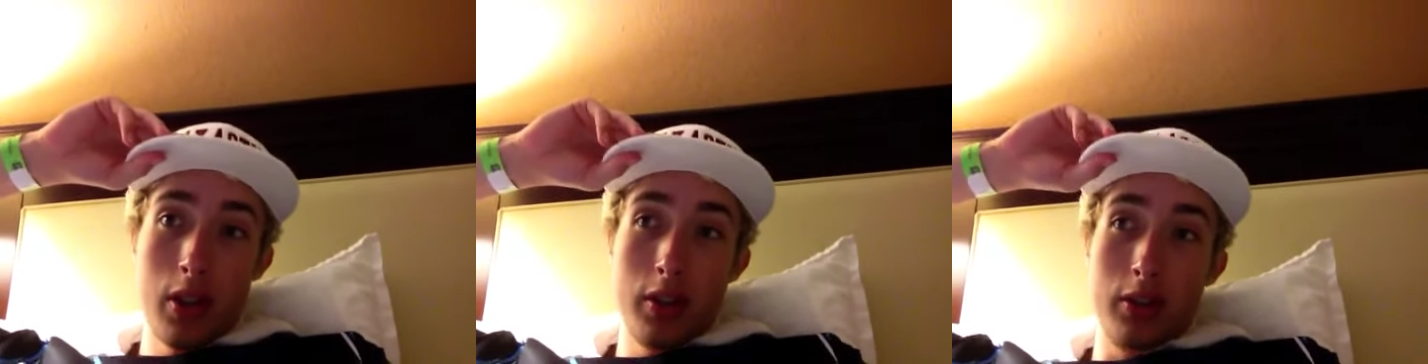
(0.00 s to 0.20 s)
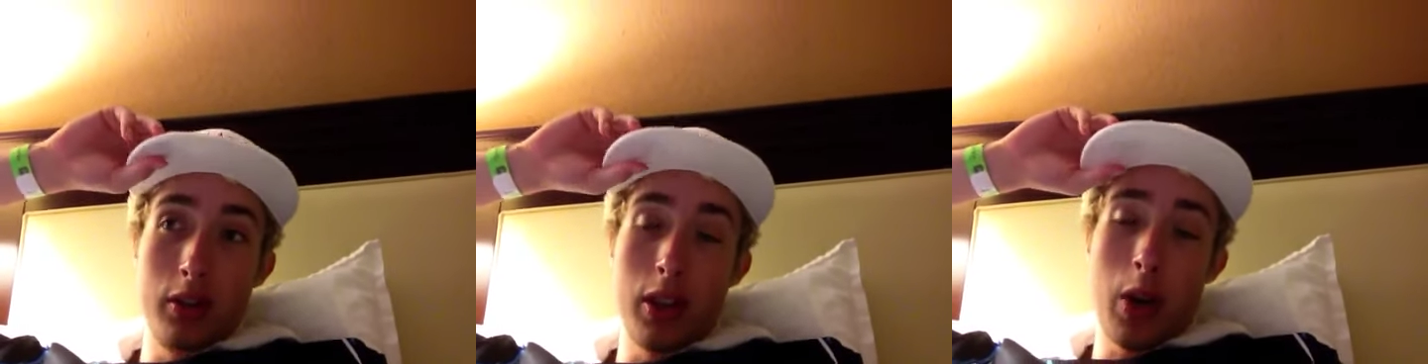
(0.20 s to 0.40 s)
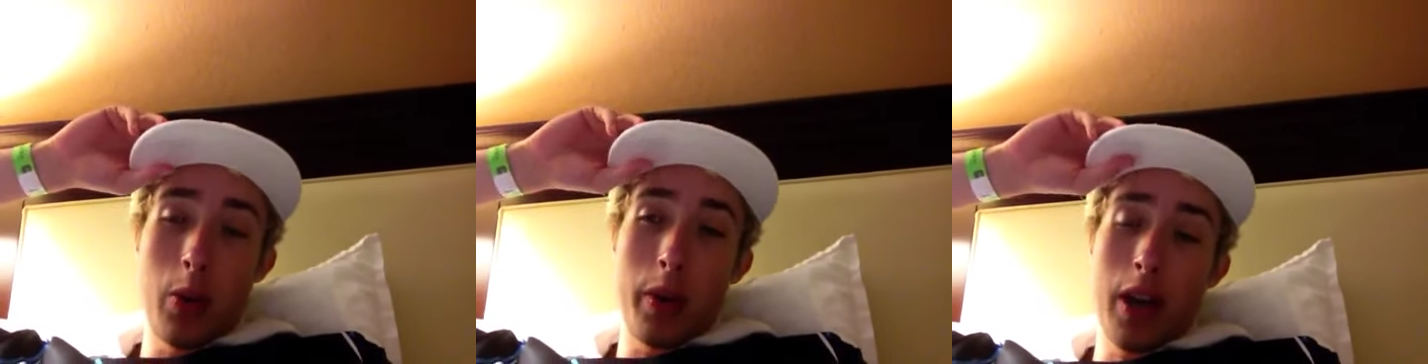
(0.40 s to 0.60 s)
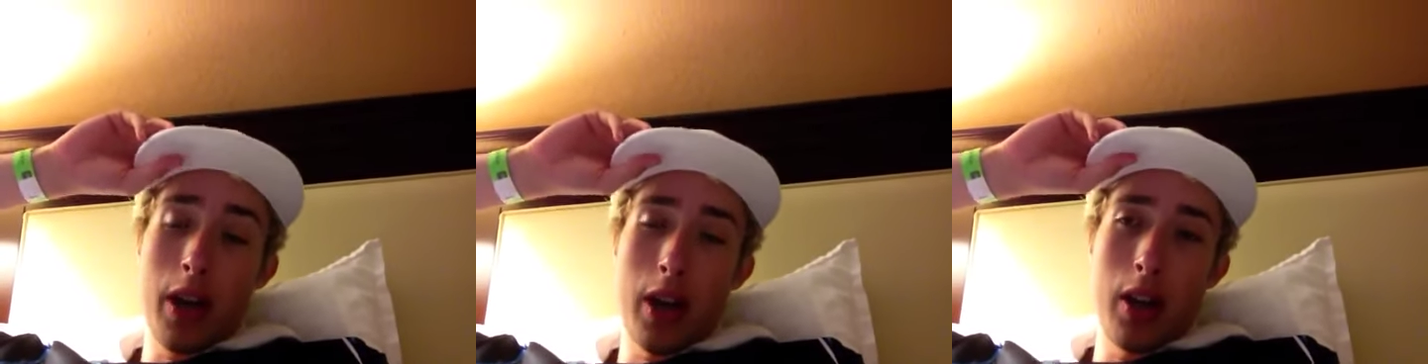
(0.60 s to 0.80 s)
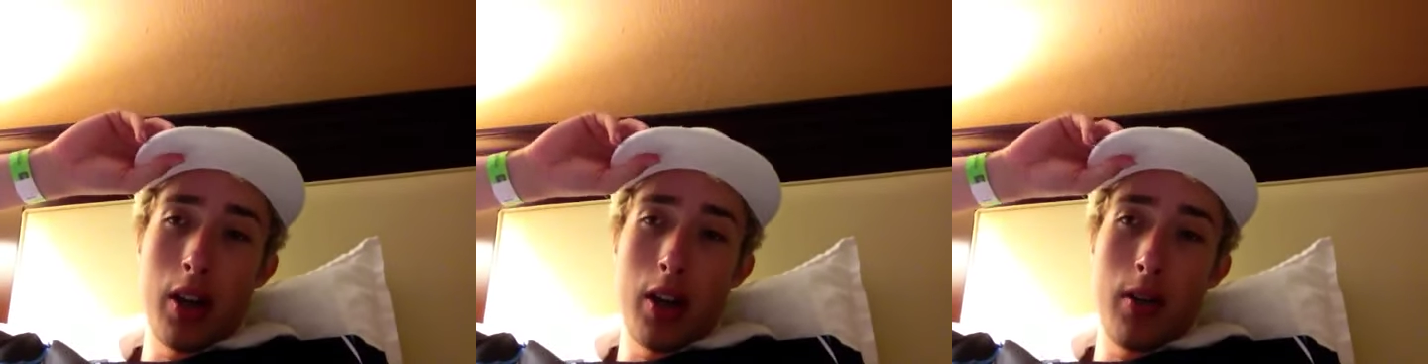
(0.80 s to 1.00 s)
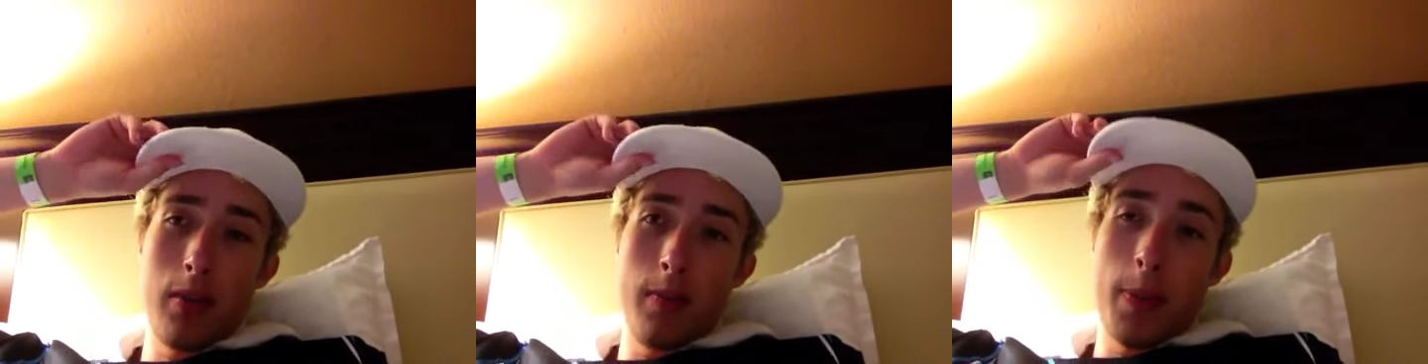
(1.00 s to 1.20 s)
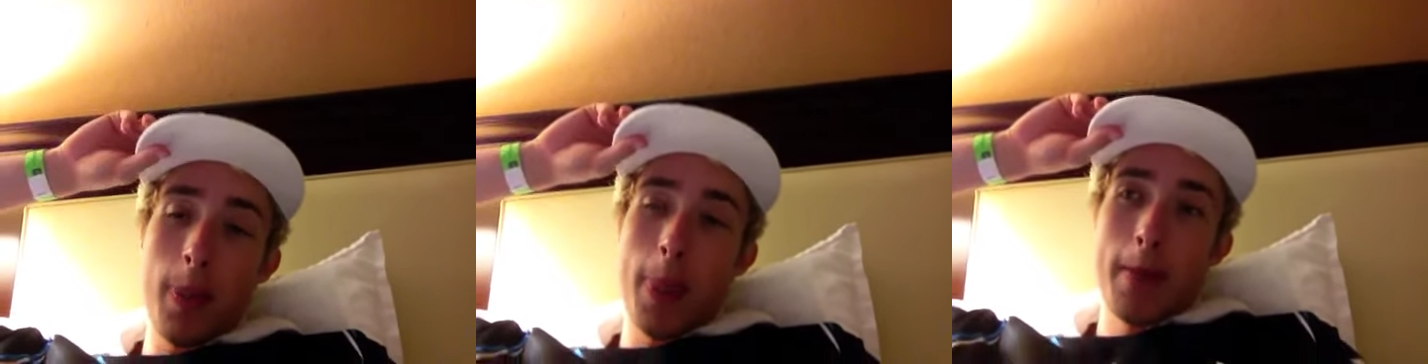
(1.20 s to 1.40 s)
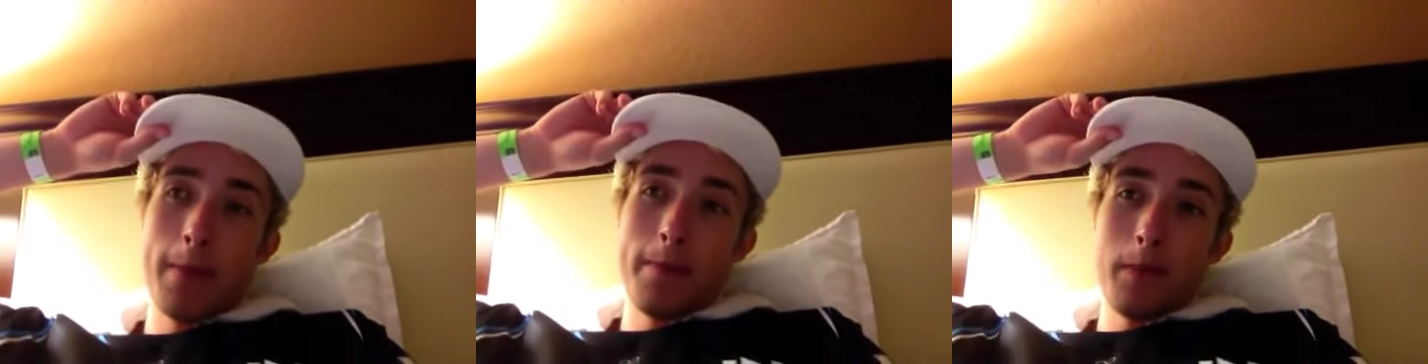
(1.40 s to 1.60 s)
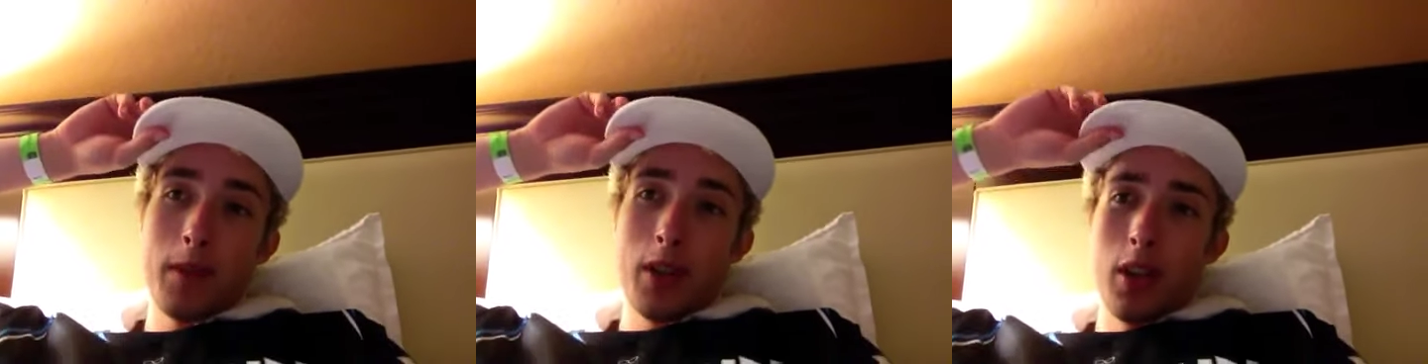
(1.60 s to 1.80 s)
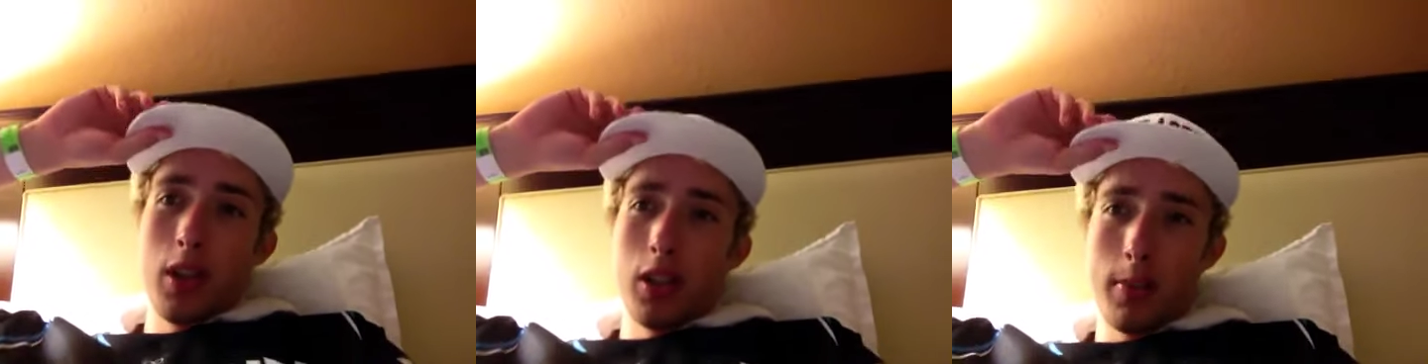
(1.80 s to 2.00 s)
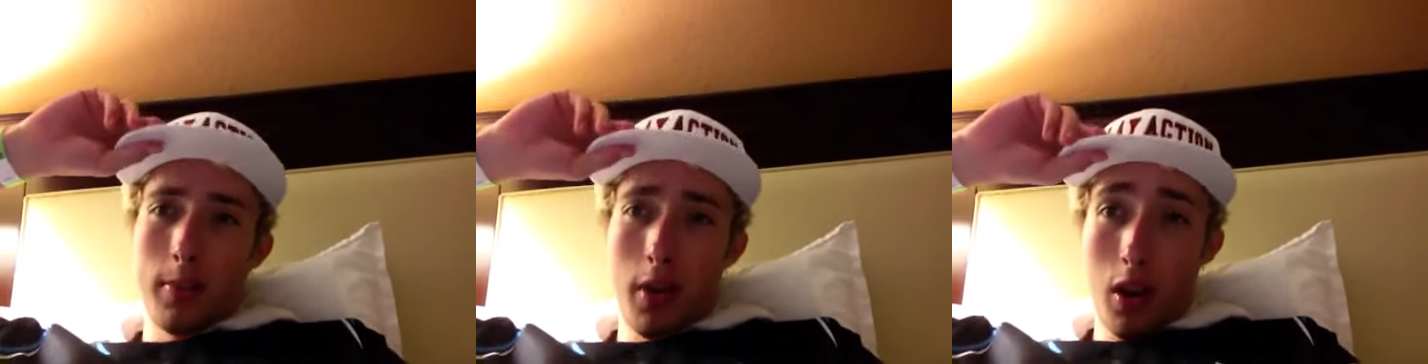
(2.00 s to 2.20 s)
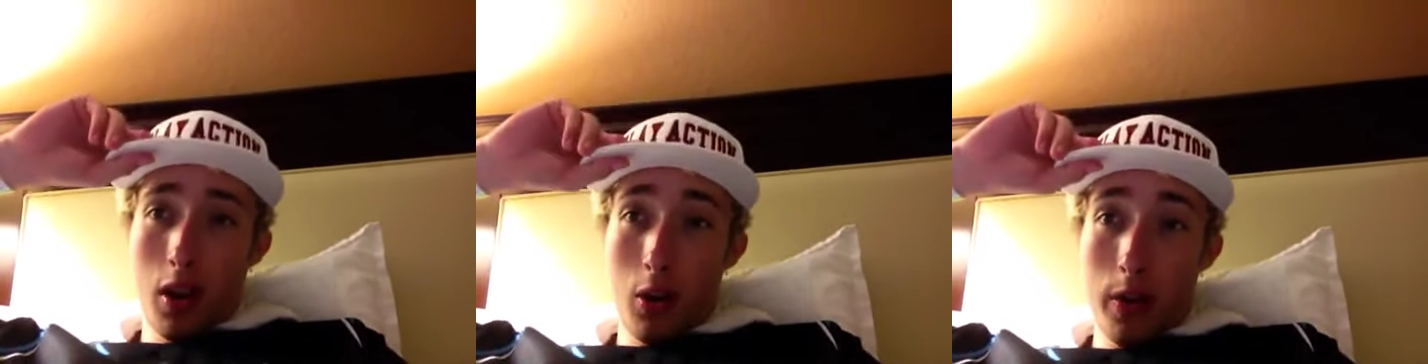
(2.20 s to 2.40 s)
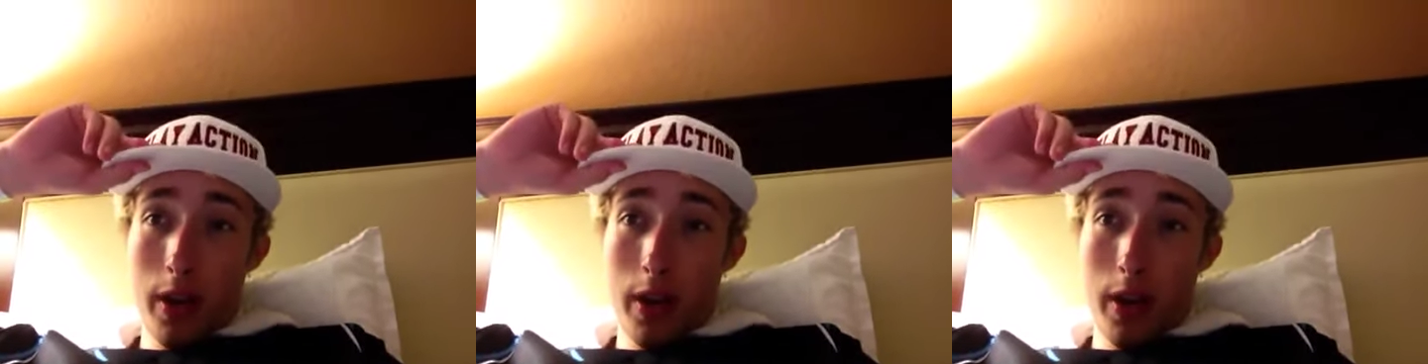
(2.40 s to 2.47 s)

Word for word: So yeah, we got um, tomorrow.